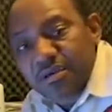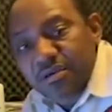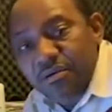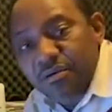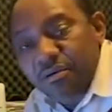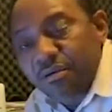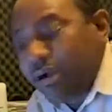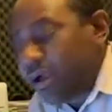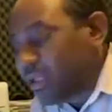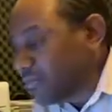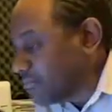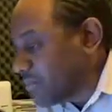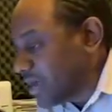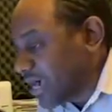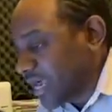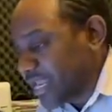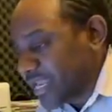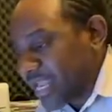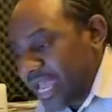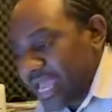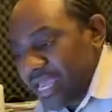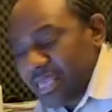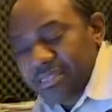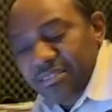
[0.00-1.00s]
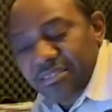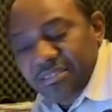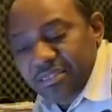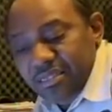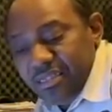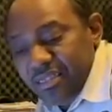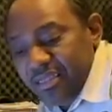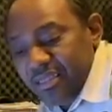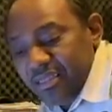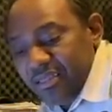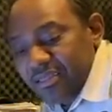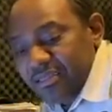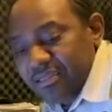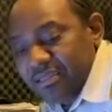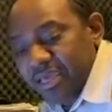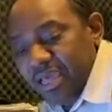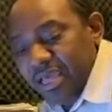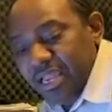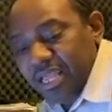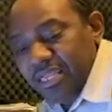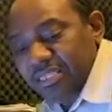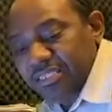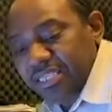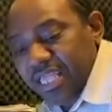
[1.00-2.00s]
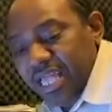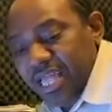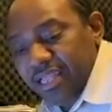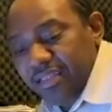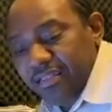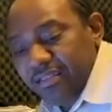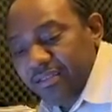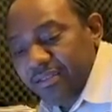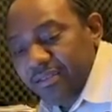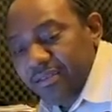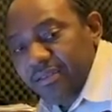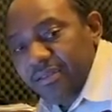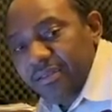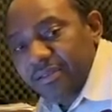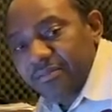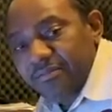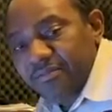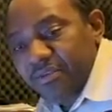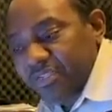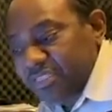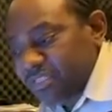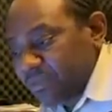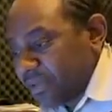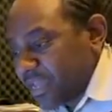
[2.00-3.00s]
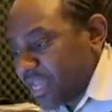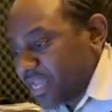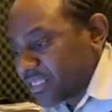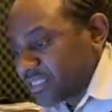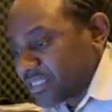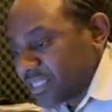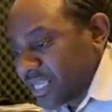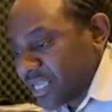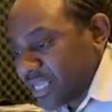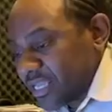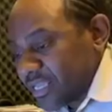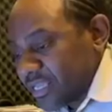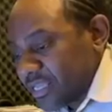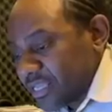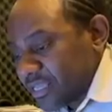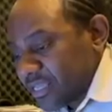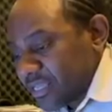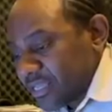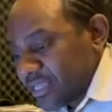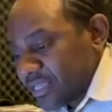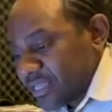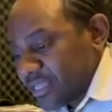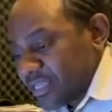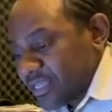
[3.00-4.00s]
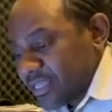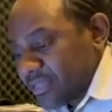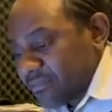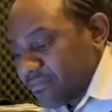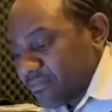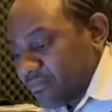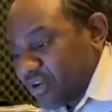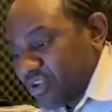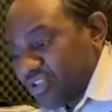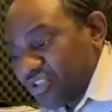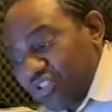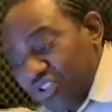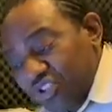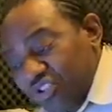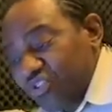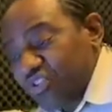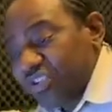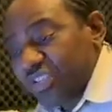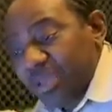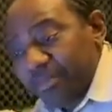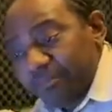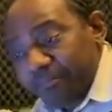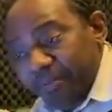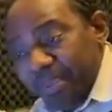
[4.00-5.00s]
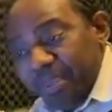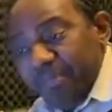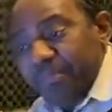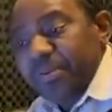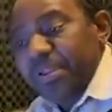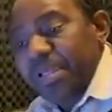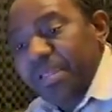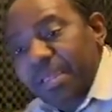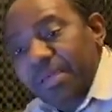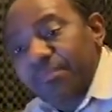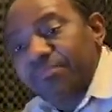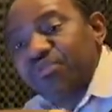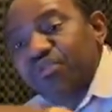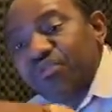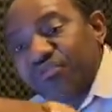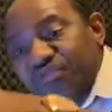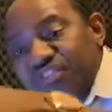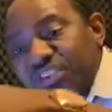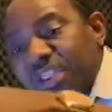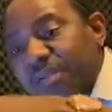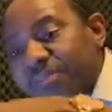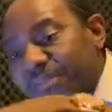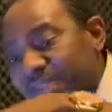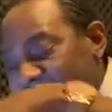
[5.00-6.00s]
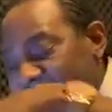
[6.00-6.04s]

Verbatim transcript: One bag of eyes. You understand? You see me I say? But you know them people that them do for them